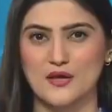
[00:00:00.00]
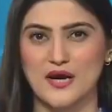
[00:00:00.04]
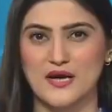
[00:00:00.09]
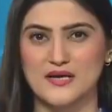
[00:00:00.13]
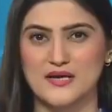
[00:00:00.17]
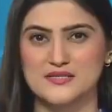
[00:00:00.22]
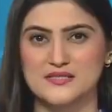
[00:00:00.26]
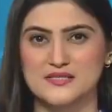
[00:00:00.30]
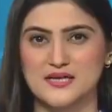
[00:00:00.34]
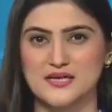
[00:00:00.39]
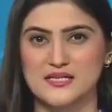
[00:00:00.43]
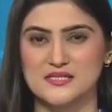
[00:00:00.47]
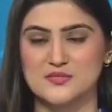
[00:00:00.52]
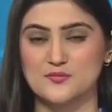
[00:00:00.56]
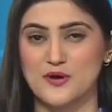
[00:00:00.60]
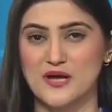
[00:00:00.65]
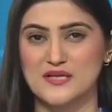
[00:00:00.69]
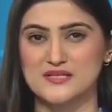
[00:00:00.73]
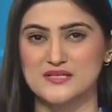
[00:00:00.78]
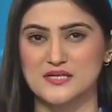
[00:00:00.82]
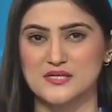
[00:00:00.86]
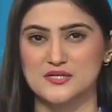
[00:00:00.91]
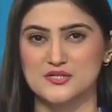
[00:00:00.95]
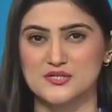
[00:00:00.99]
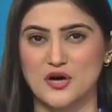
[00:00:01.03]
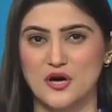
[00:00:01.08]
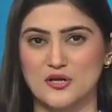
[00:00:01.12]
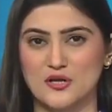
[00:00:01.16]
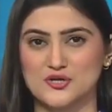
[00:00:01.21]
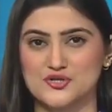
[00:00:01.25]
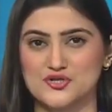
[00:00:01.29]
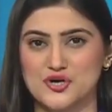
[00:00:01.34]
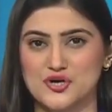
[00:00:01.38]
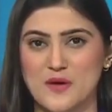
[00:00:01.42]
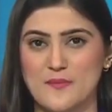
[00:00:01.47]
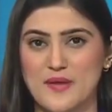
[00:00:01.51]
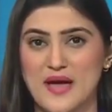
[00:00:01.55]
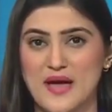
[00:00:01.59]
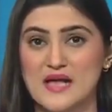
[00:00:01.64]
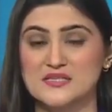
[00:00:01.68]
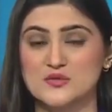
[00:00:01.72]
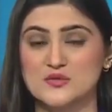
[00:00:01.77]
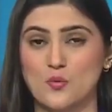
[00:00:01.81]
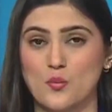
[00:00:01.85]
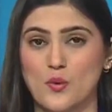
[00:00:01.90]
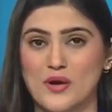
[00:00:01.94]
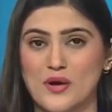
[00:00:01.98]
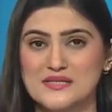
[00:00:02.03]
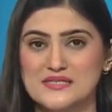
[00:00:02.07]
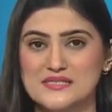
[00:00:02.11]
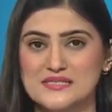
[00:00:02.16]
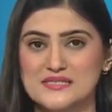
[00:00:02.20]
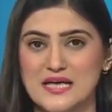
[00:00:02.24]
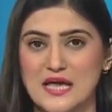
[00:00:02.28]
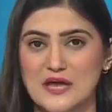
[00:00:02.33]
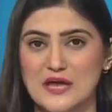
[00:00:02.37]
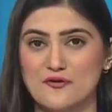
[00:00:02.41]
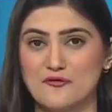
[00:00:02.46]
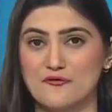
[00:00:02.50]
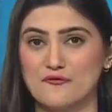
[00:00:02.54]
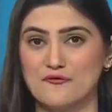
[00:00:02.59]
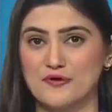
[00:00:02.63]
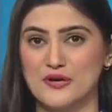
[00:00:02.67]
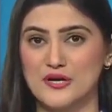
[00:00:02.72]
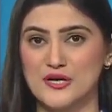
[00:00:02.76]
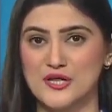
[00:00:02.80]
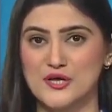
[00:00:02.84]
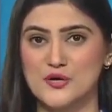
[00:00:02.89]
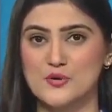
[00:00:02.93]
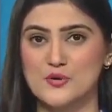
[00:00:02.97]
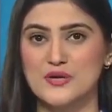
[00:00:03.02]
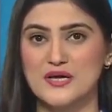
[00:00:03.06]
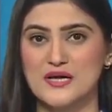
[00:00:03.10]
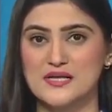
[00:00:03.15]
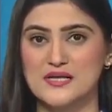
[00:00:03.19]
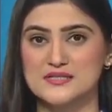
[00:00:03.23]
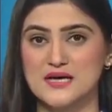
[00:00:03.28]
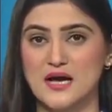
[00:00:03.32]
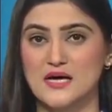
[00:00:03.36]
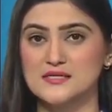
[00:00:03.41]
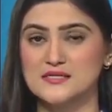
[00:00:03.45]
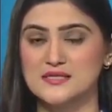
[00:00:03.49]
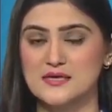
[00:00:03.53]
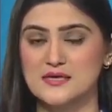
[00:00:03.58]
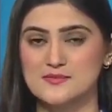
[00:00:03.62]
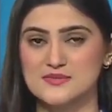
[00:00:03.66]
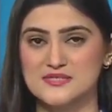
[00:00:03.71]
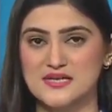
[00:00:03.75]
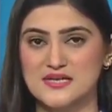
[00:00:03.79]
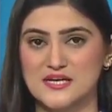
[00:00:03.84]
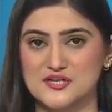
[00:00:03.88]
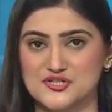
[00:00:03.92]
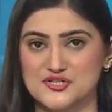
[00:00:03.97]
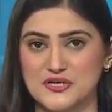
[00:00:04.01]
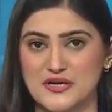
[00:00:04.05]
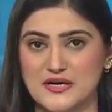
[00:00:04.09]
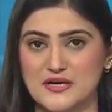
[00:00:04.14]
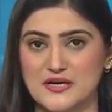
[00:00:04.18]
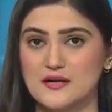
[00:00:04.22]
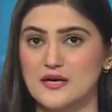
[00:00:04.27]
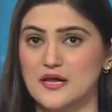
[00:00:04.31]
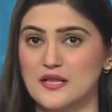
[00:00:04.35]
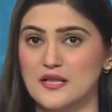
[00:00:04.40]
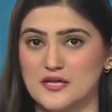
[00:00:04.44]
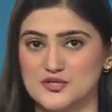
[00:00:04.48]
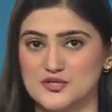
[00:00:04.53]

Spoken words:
United States President Donald Trump has once again renewed his unsubstantiated